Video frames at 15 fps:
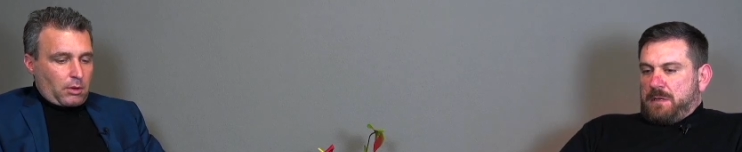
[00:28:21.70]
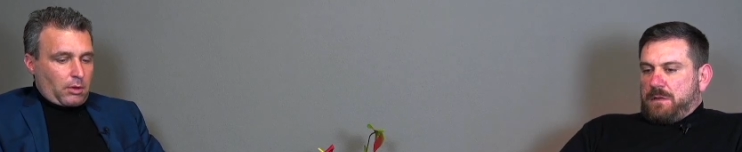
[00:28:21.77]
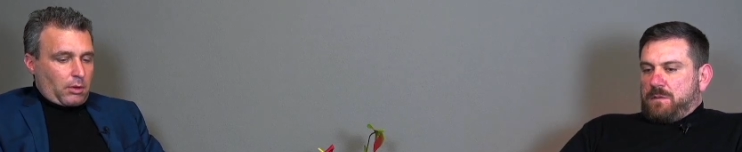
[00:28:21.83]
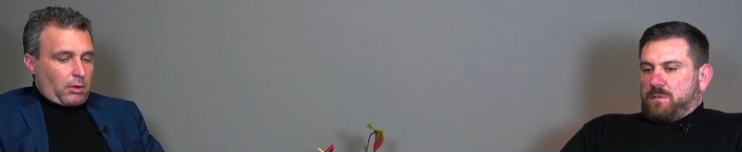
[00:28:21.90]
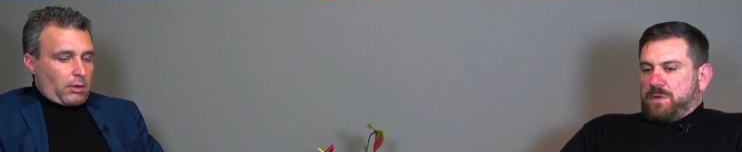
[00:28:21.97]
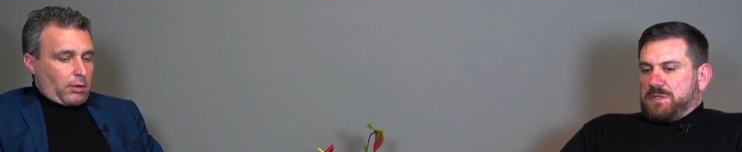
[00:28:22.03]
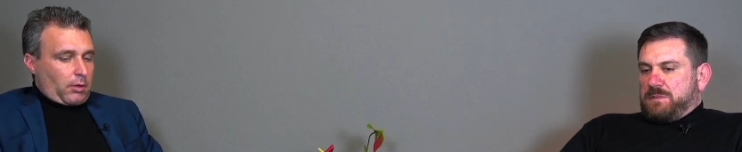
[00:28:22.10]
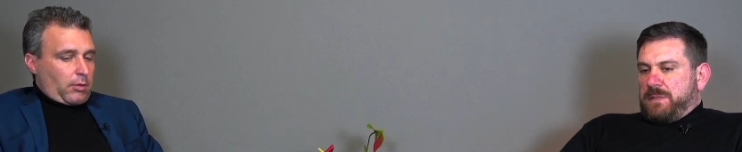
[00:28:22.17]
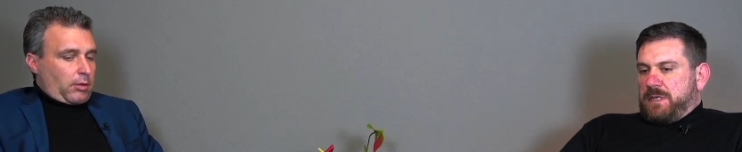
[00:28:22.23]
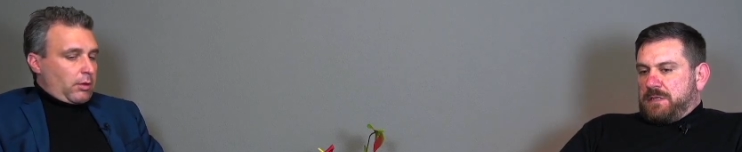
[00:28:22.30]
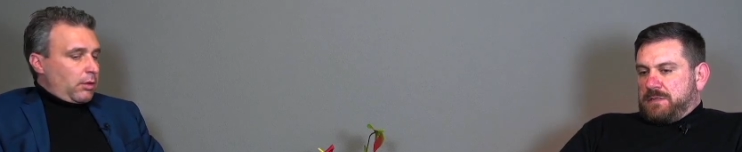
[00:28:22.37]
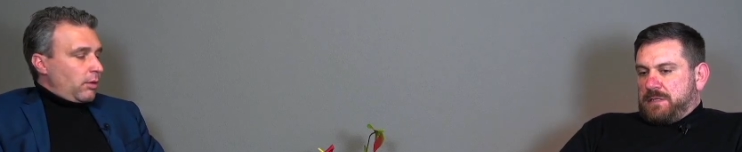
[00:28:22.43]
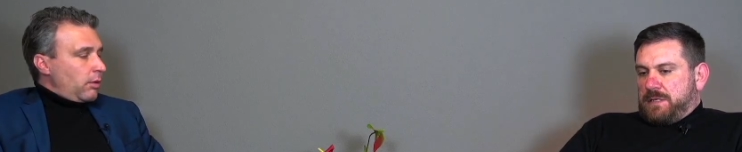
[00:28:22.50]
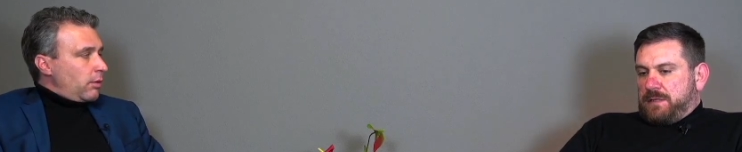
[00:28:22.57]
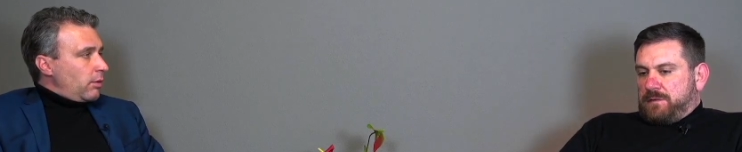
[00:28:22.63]
Speaker 1: which means
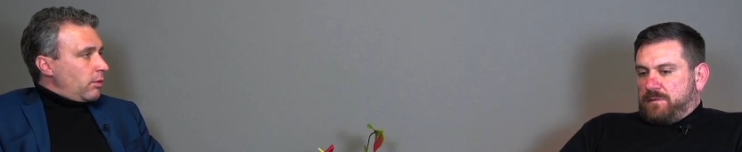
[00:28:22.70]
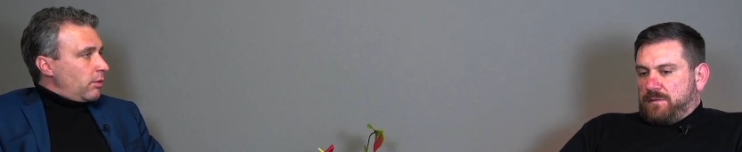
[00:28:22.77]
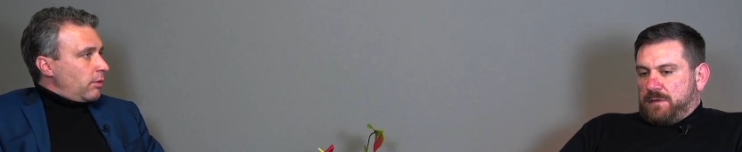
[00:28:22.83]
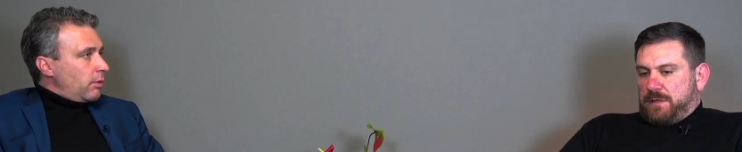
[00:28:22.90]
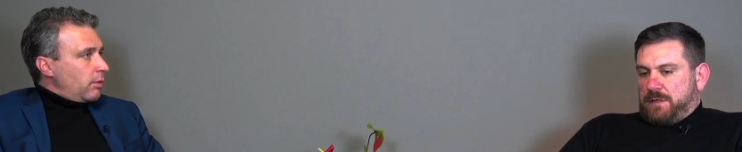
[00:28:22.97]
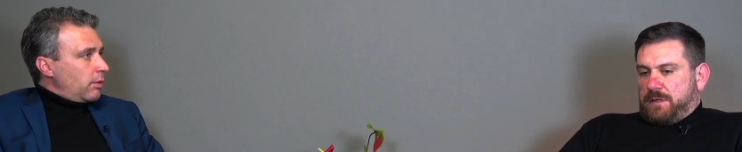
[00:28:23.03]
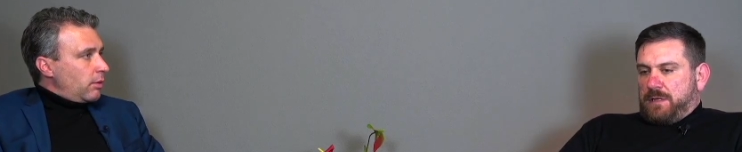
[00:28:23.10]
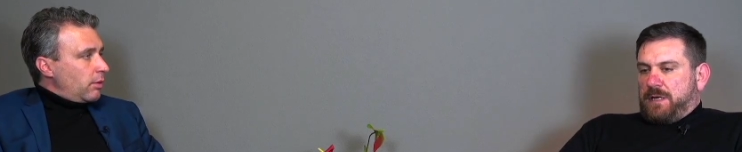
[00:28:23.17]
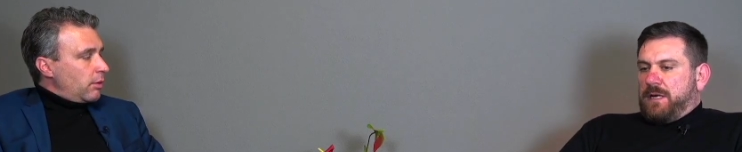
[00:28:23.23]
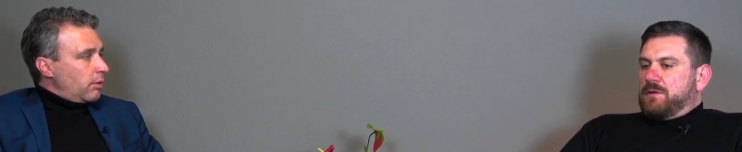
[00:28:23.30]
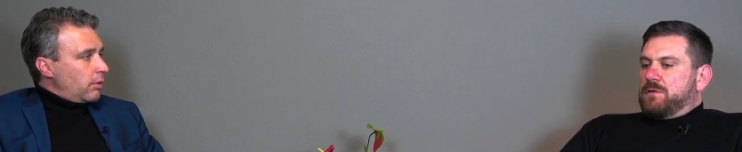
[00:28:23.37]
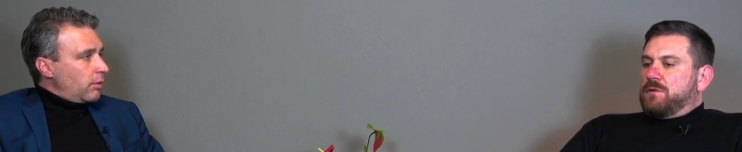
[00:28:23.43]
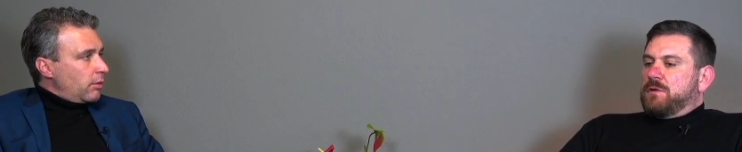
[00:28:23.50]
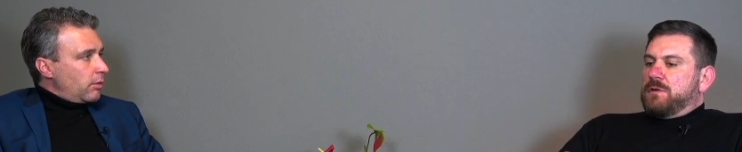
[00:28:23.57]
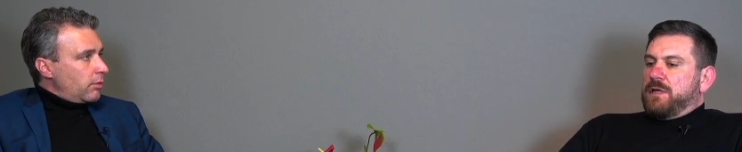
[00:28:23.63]
that uh, the
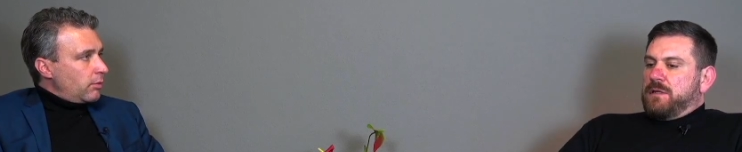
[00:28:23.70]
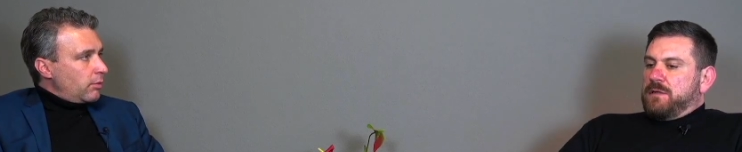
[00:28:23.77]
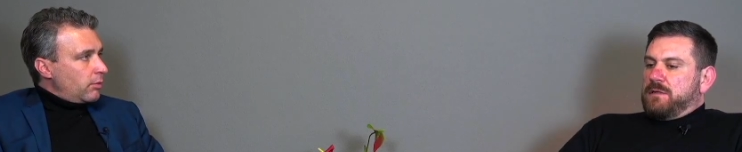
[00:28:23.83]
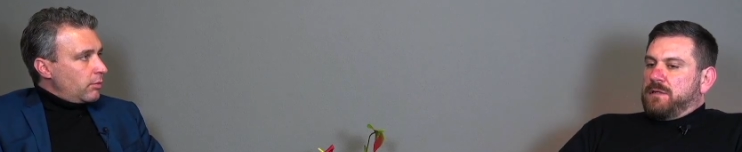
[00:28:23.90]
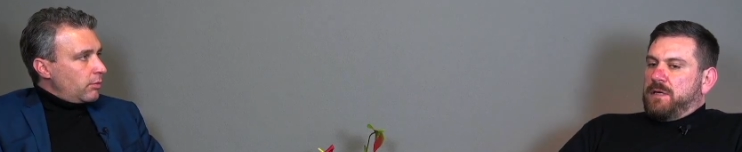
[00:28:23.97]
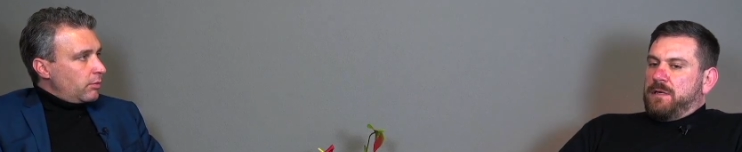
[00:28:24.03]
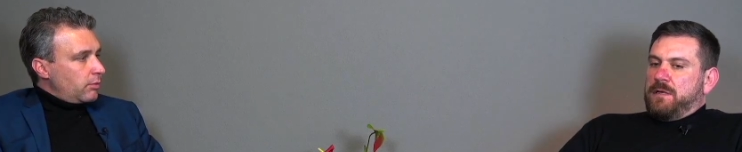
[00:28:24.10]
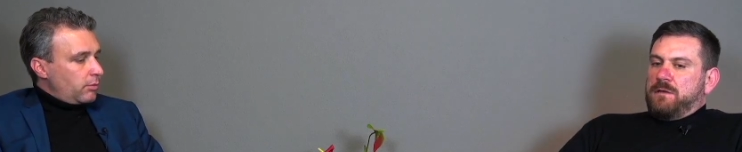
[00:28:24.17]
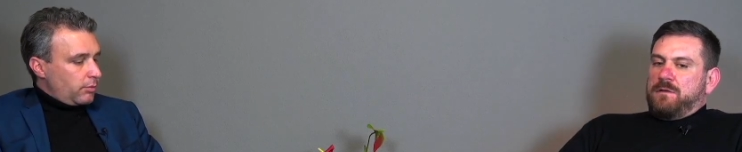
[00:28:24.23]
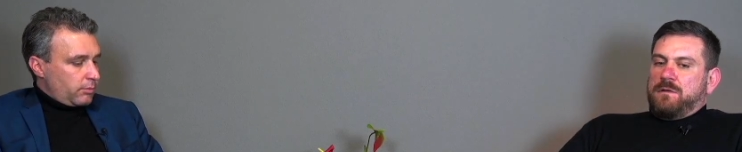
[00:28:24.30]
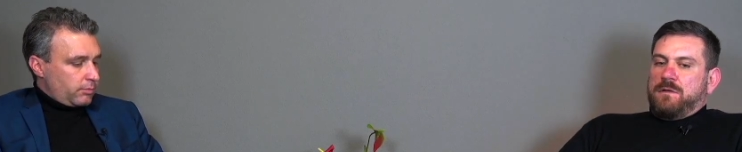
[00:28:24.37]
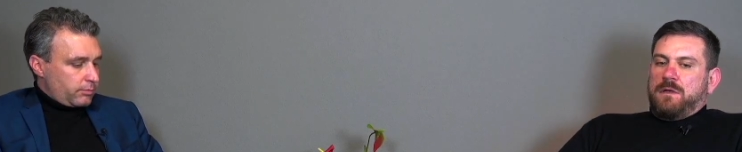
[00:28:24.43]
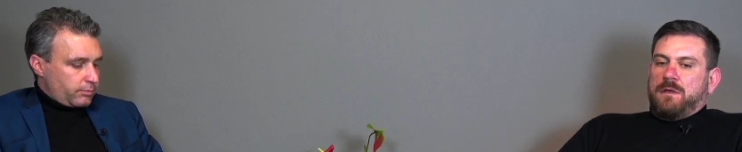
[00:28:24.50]
landlord and the tenant